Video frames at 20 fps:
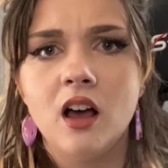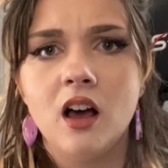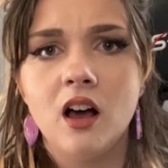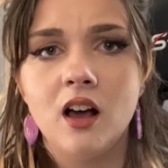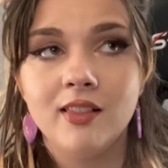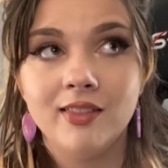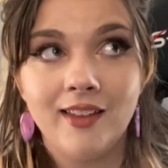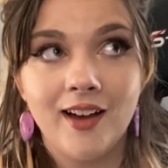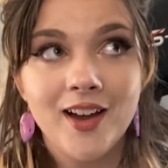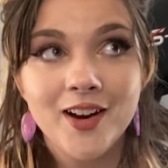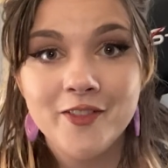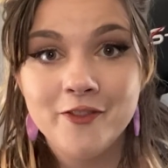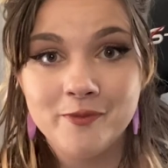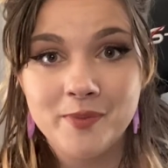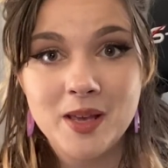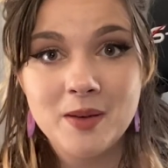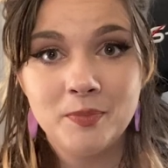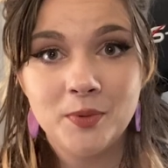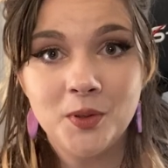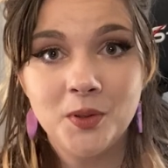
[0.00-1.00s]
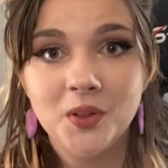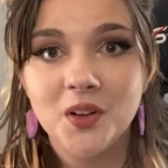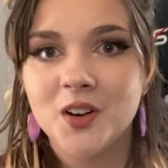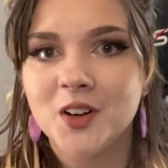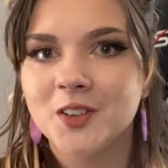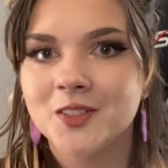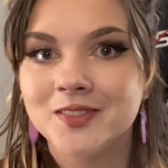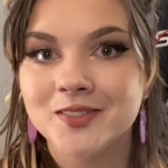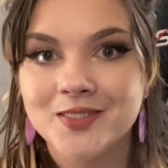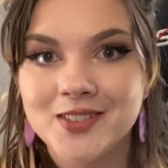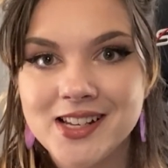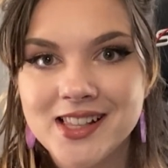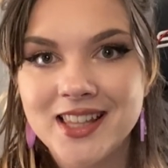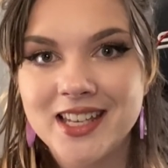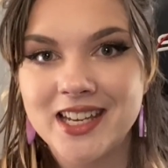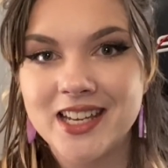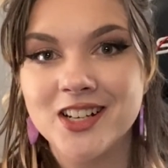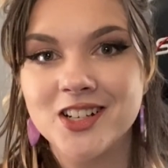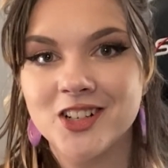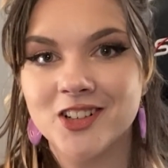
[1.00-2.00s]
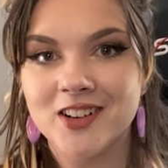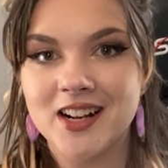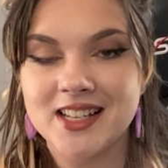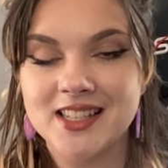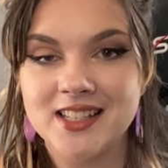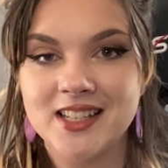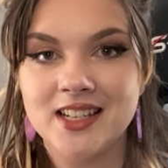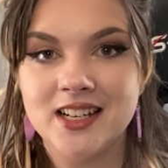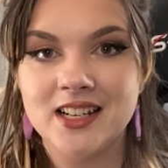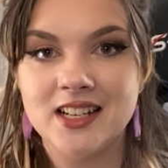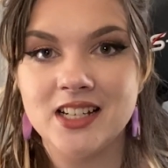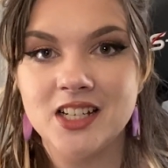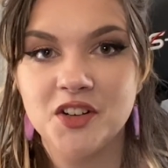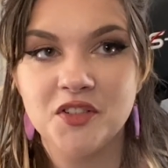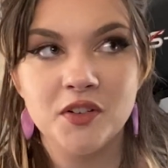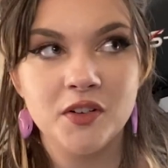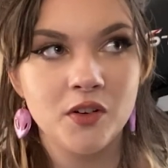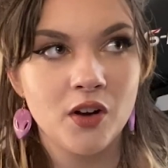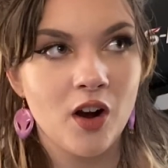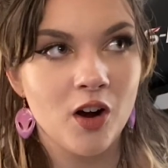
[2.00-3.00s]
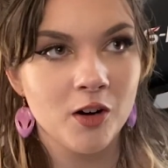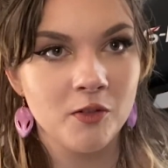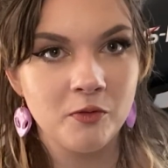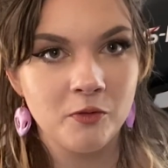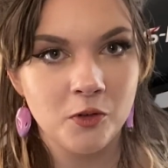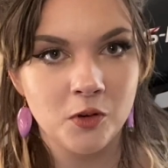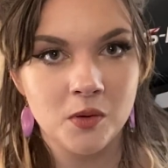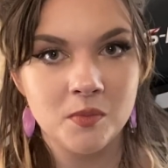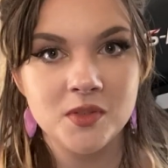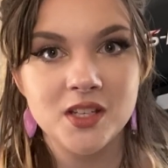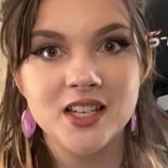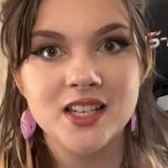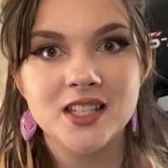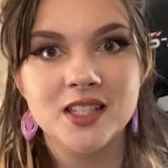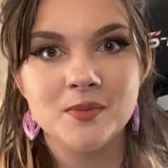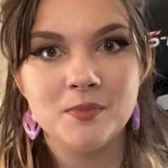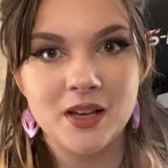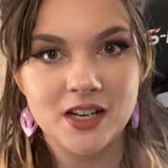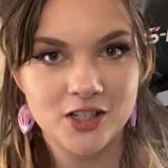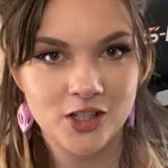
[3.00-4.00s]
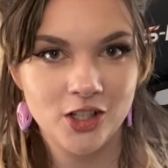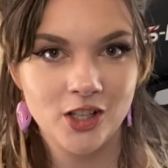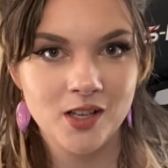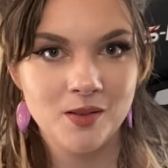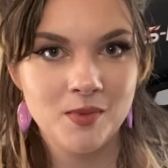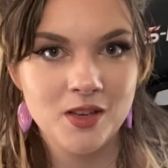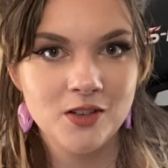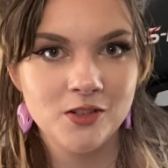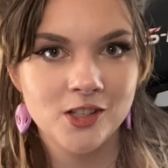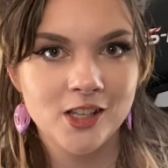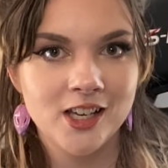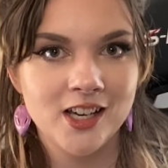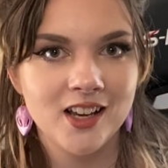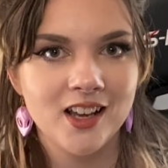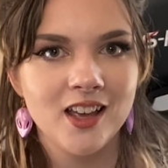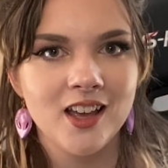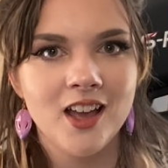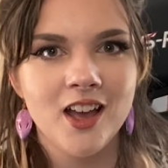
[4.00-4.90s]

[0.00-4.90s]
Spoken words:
a lot of people are really interested in different art forms, especially music,